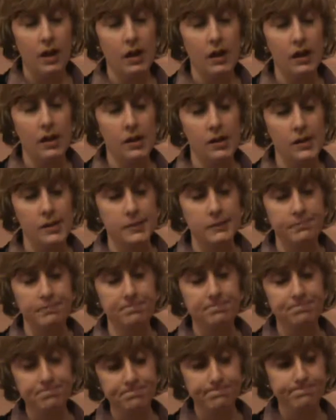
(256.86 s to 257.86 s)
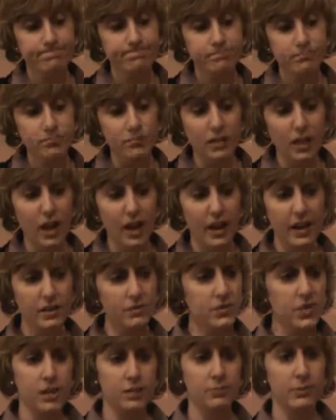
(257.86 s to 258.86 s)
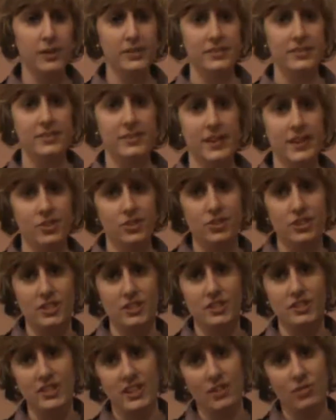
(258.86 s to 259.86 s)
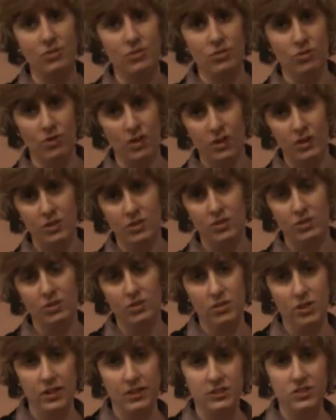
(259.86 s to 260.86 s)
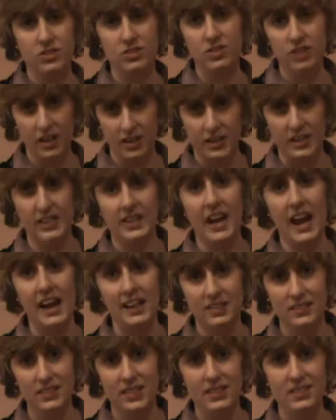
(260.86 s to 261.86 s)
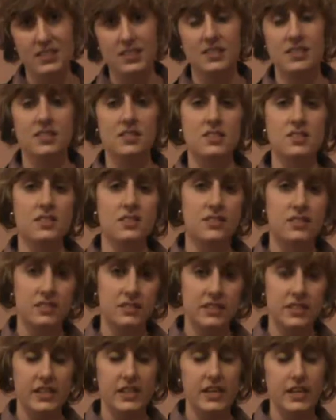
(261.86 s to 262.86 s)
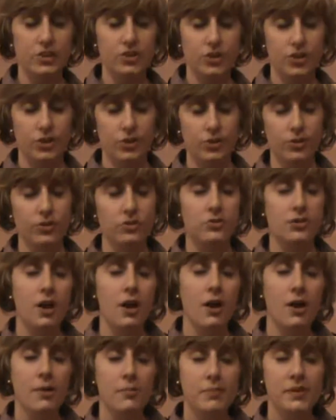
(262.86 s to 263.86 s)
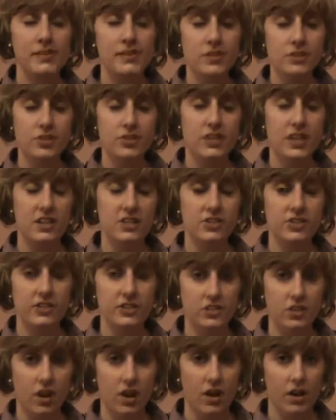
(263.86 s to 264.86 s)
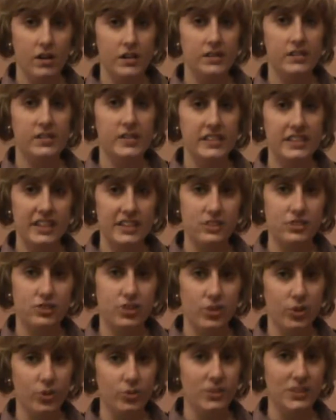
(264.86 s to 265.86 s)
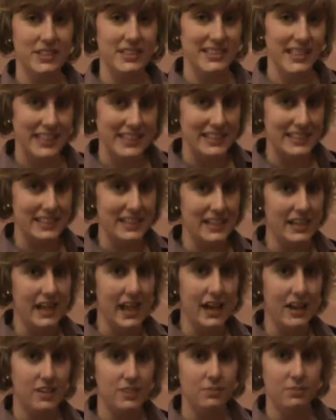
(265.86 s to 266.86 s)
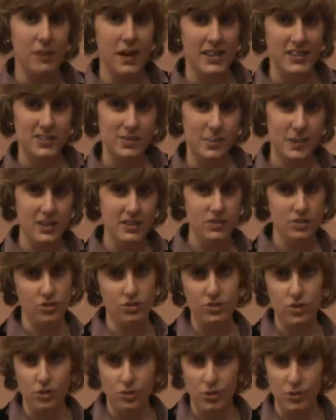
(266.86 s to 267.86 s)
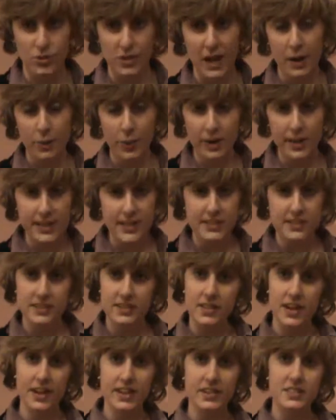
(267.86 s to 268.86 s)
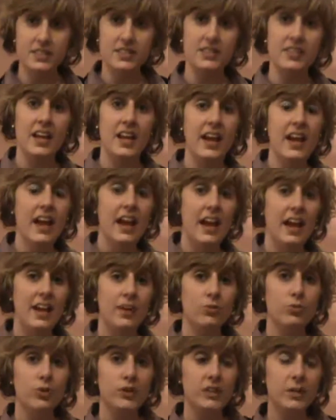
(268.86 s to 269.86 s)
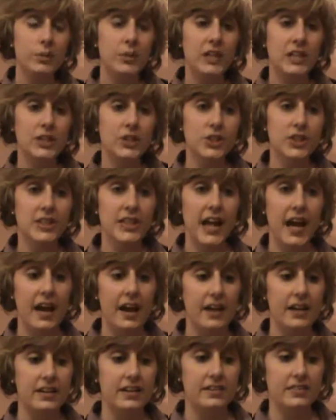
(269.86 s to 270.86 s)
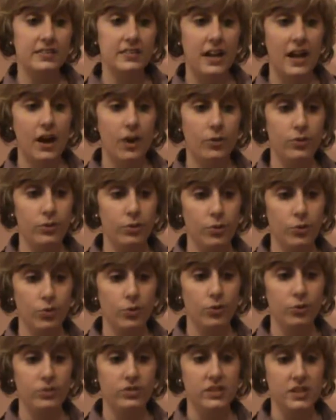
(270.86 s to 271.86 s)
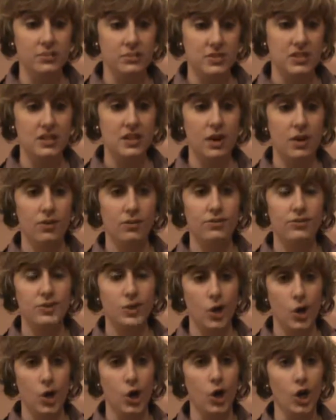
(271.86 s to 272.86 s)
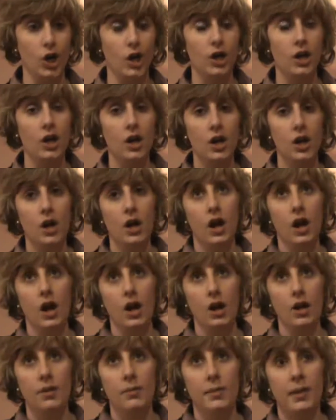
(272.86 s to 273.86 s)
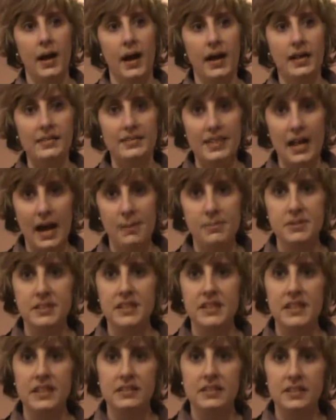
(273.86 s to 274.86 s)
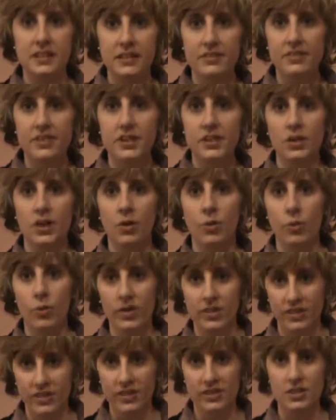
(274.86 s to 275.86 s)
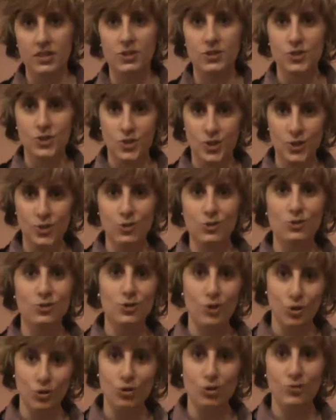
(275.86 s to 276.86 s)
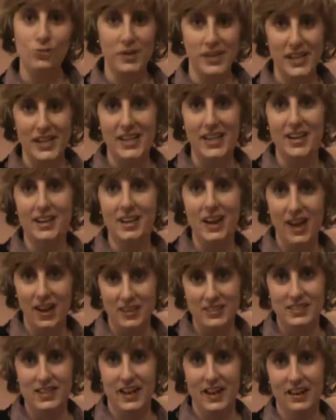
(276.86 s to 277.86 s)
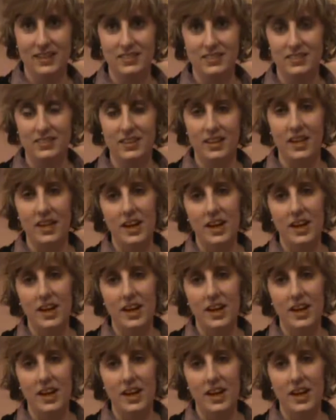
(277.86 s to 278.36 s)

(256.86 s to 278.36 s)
I have done presentations and studied adolescents, teenage girls. My dissertation's on teenage girls' identity and MySpace, or social networking sites. And really what I look at is how the girls themselves are adapting and living within this new social media context.